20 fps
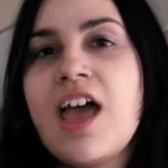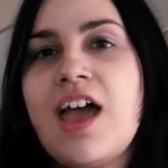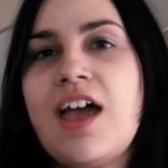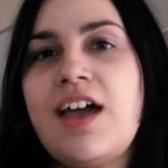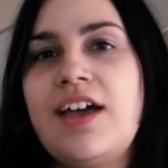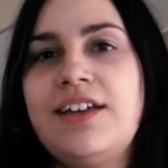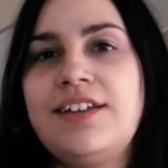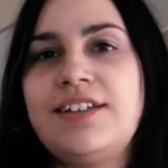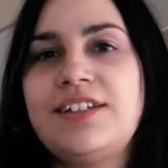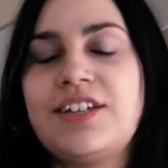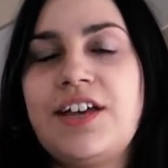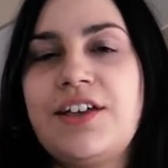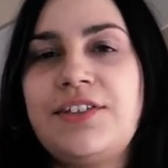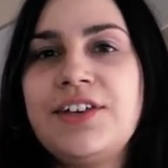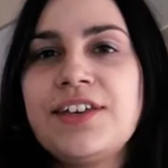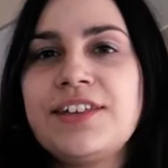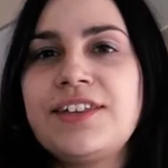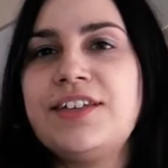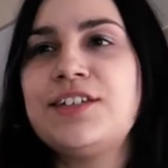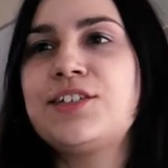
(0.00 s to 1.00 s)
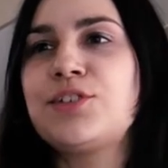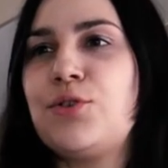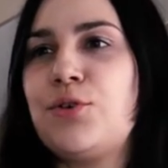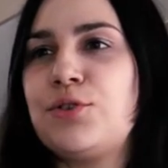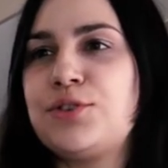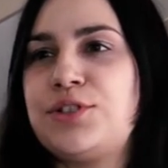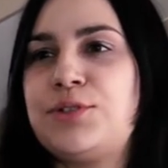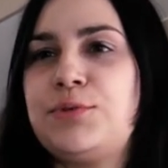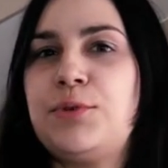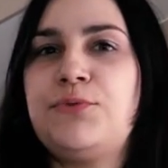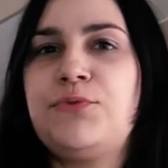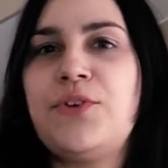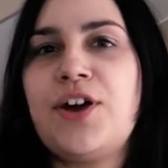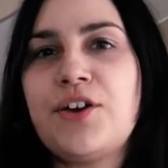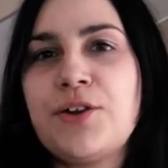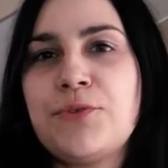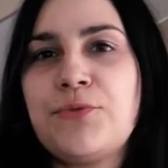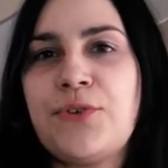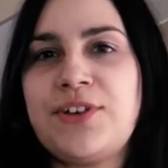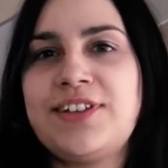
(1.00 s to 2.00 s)
And I think these courses were
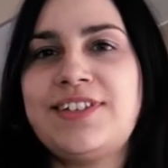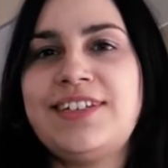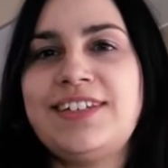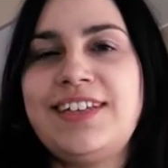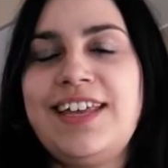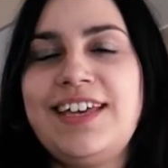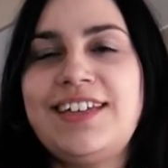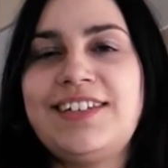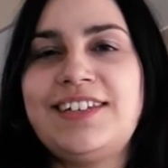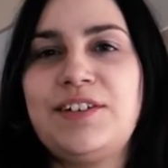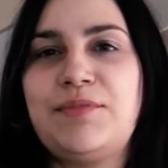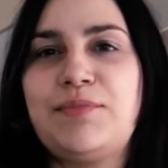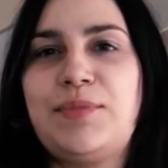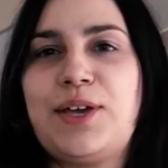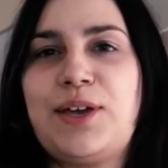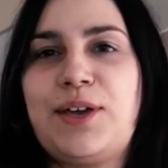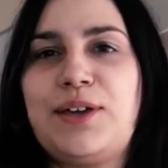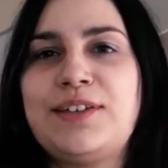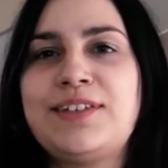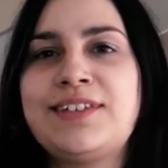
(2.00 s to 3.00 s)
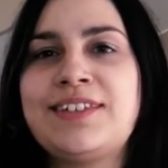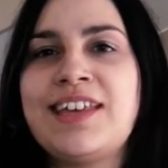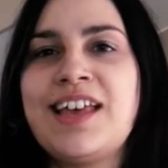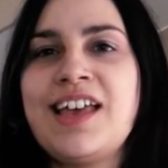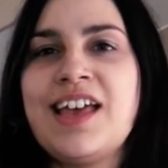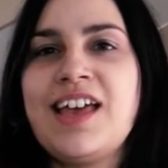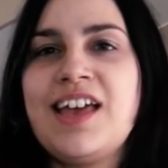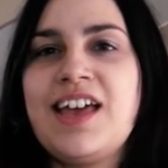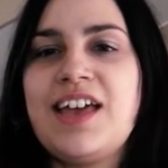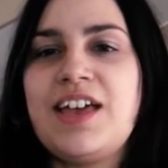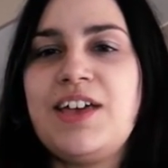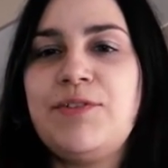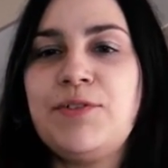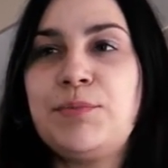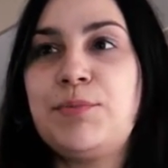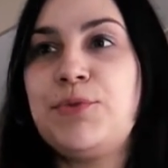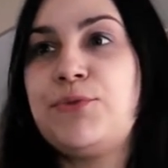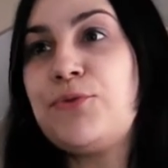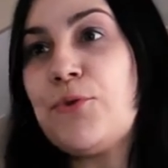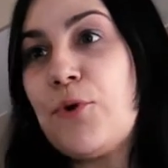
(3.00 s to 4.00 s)
very fascinating because
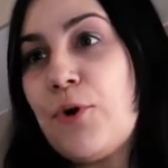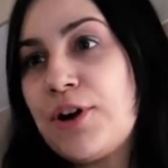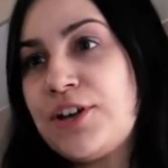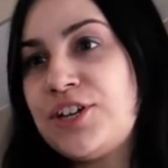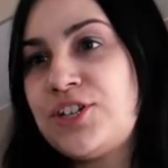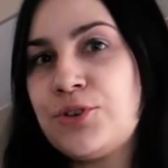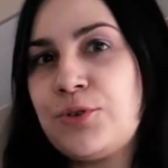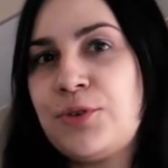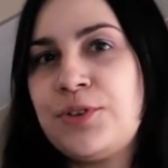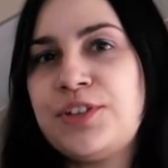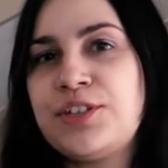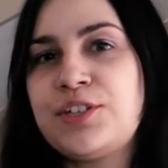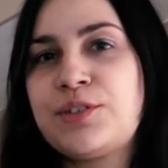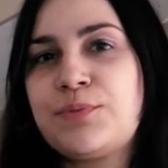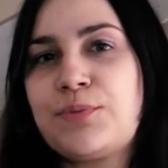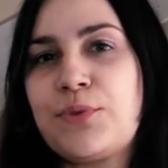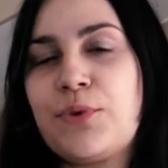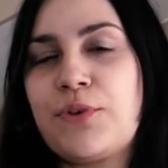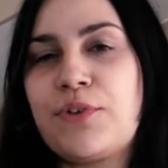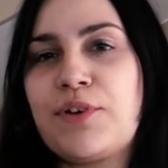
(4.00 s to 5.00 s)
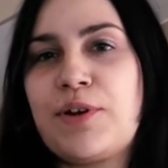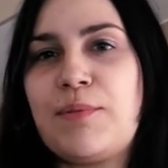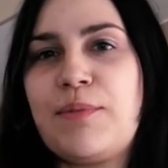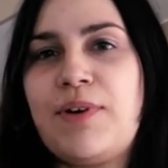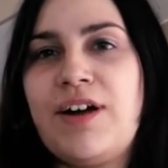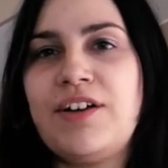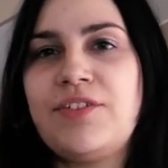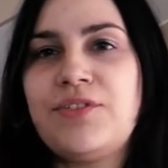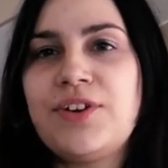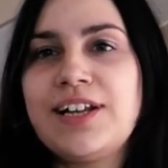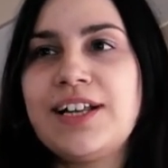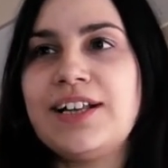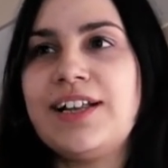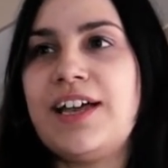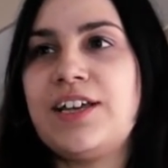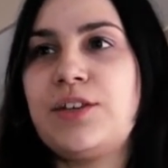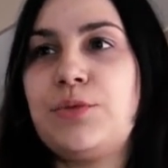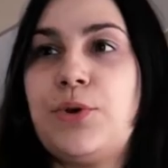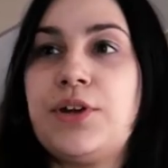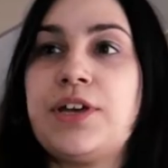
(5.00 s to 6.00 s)
even before I joined this program, I really
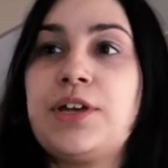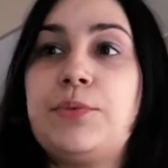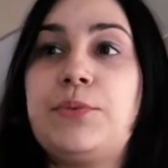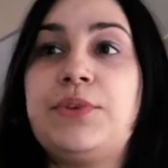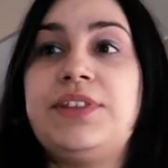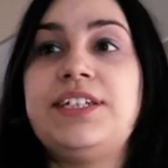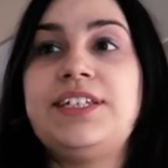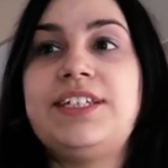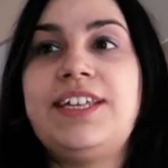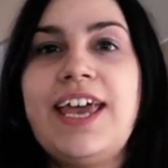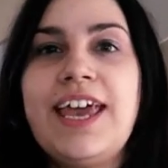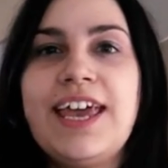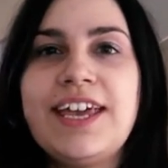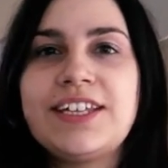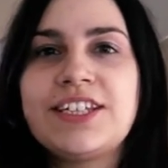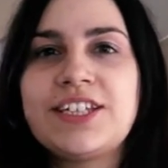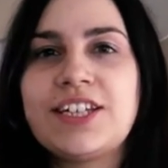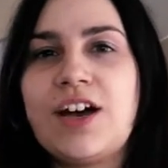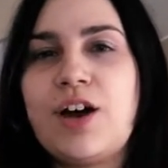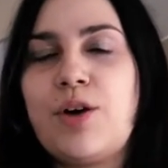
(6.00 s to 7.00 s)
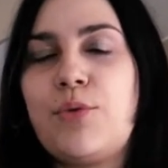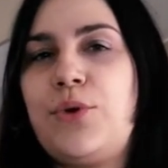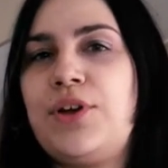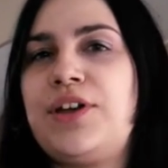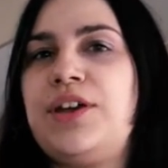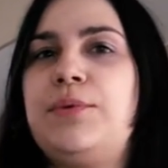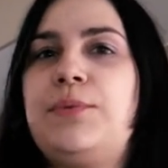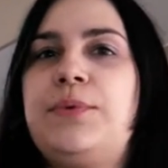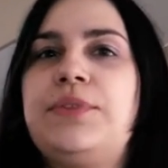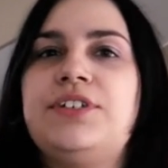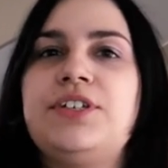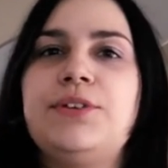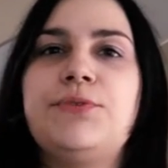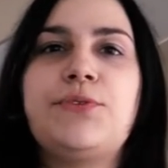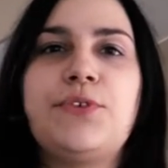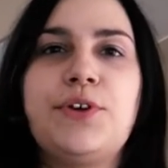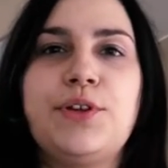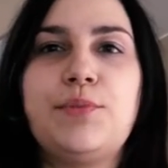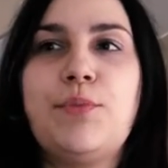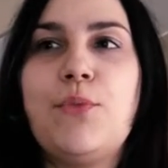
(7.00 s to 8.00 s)
liked working with the data, working with
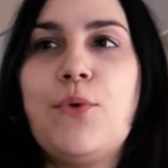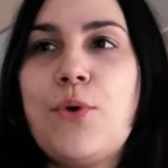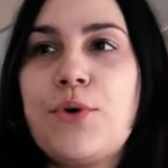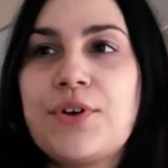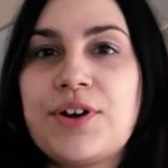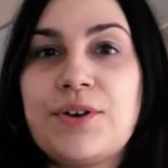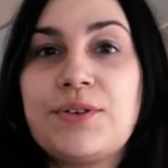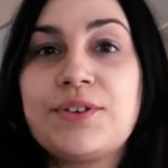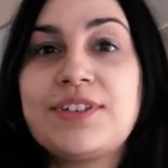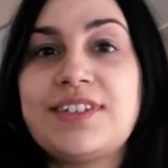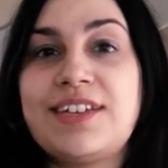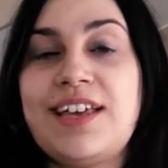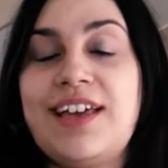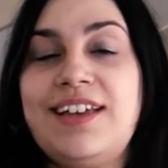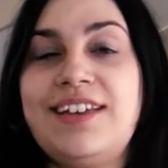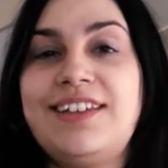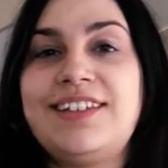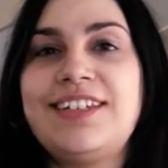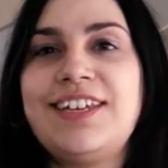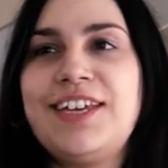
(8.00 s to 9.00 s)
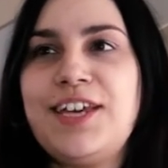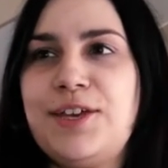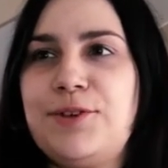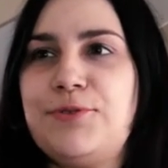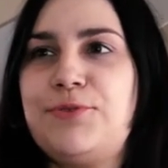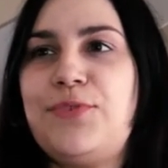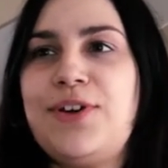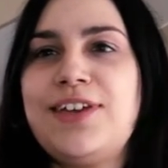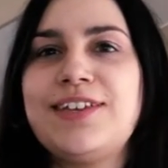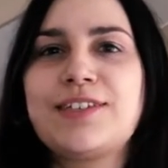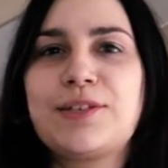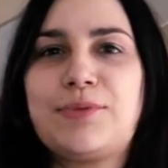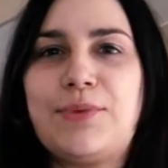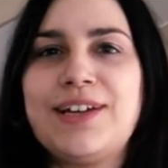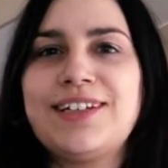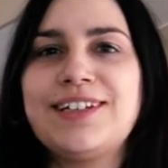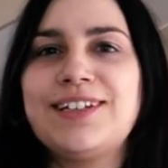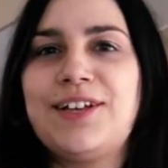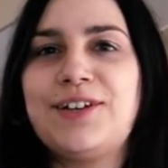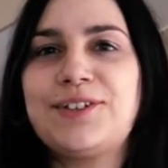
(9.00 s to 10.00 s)
different models, and here you face
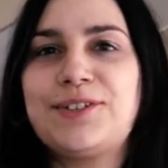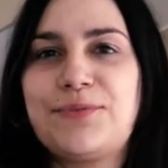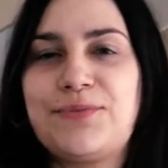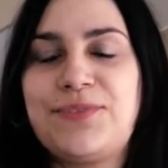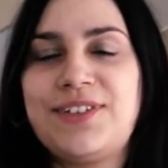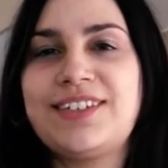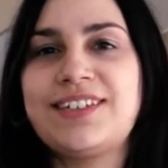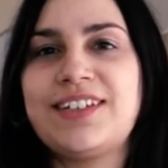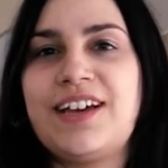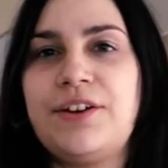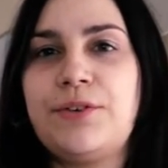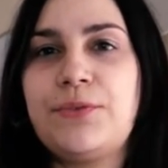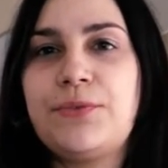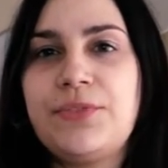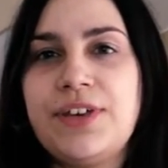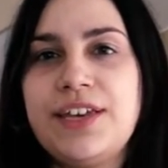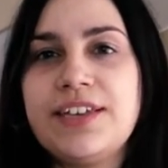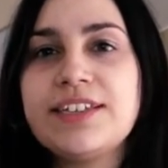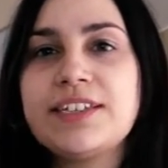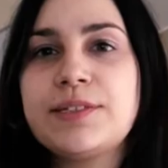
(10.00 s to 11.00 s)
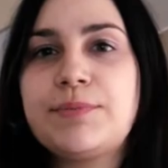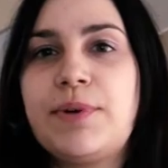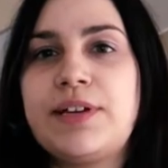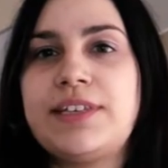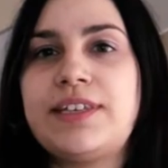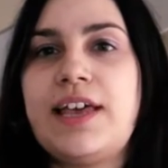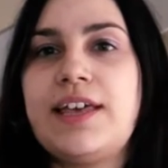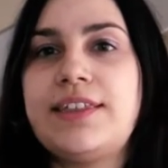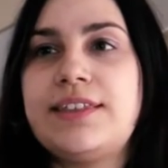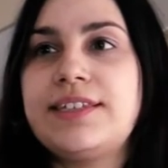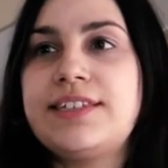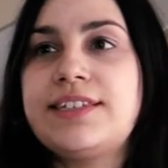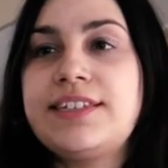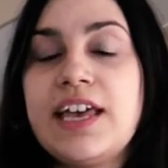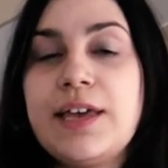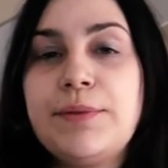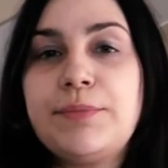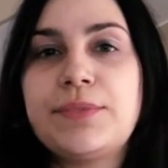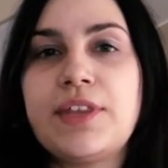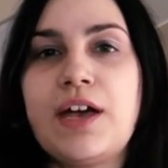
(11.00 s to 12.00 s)
quite a lot of these kind of things. But at the
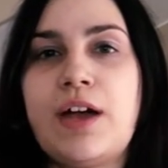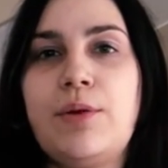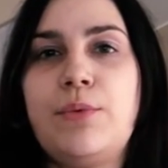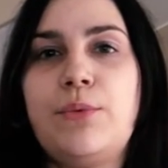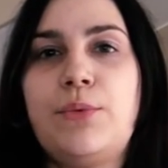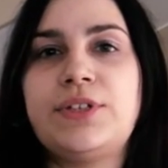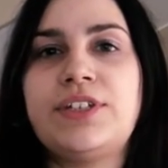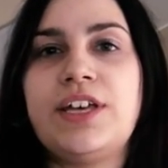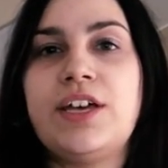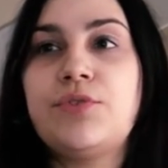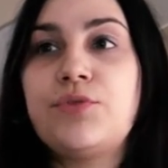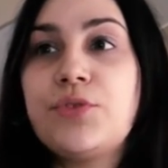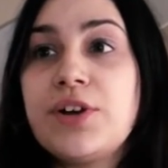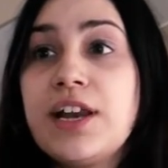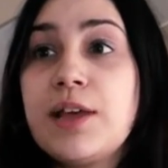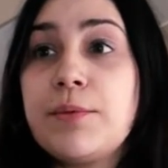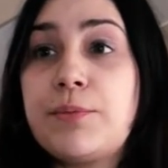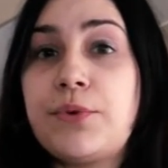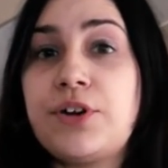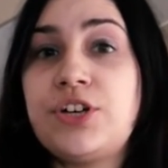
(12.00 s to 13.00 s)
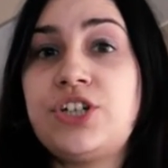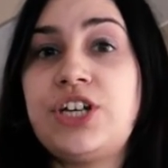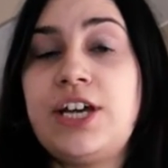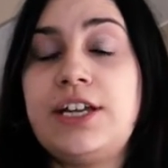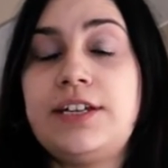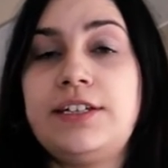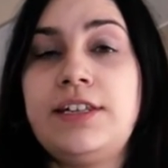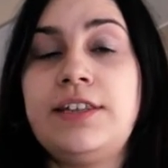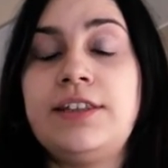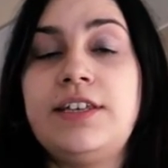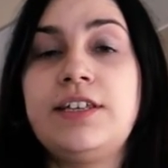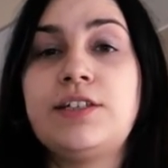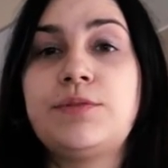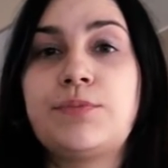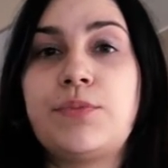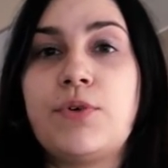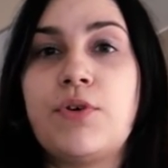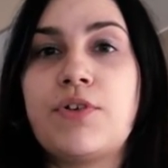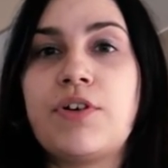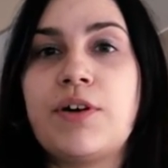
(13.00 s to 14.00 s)
same time, what I really appreciated in this
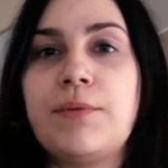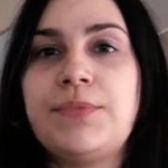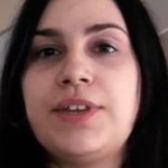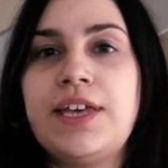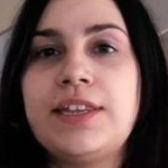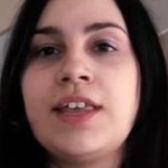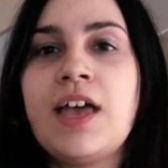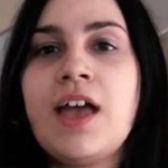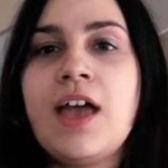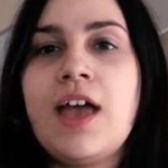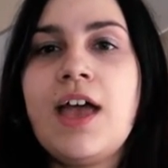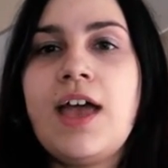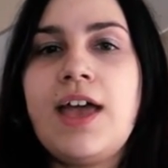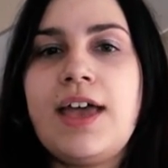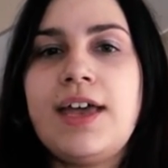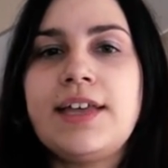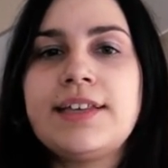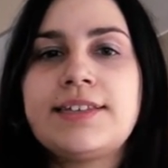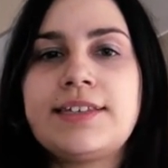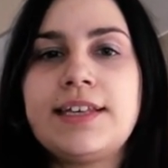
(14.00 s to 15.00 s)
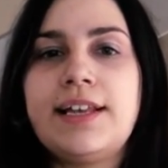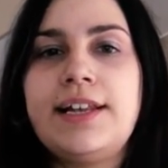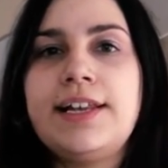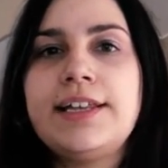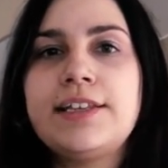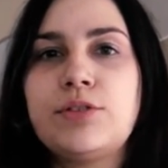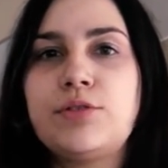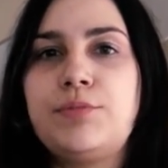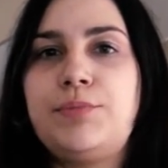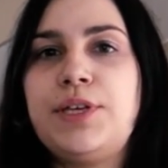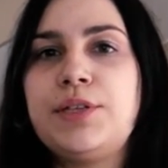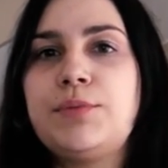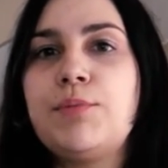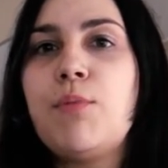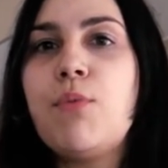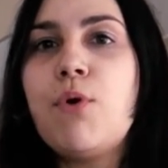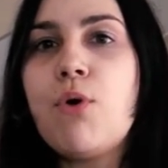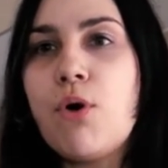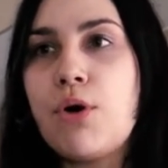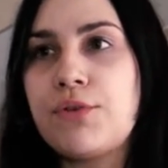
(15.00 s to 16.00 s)
program, that it's a little bit
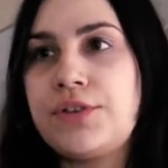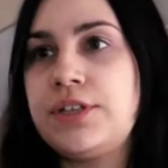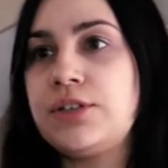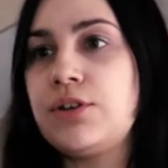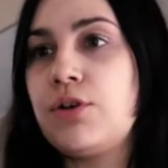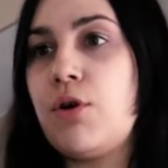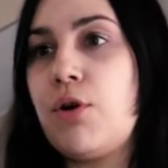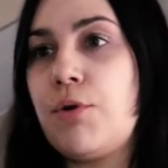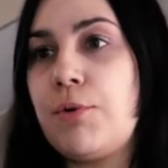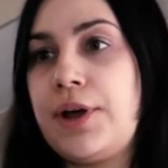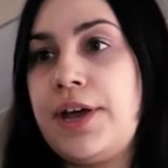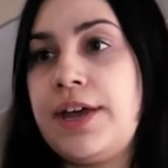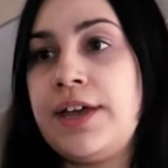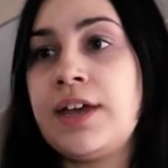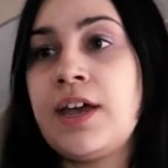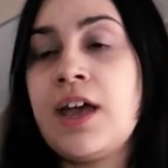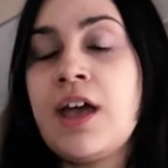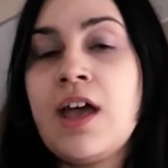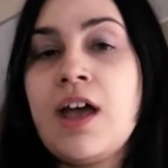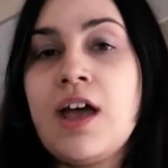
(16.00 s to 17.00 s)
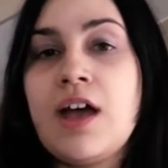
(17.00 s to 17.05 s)
more than going